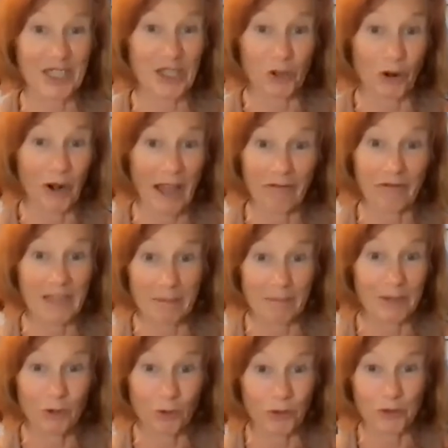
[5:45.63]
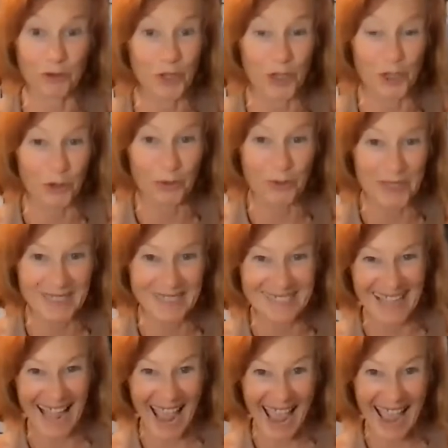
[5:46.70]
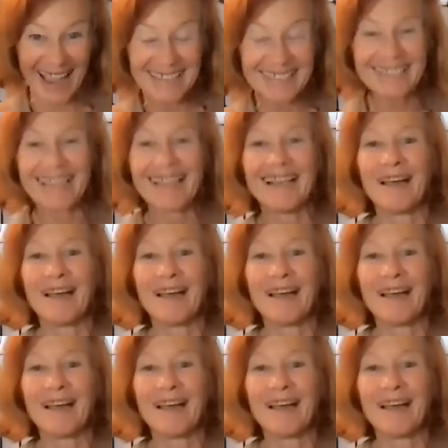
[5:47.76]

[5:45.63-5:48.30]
in your left hip in order to use these hacks,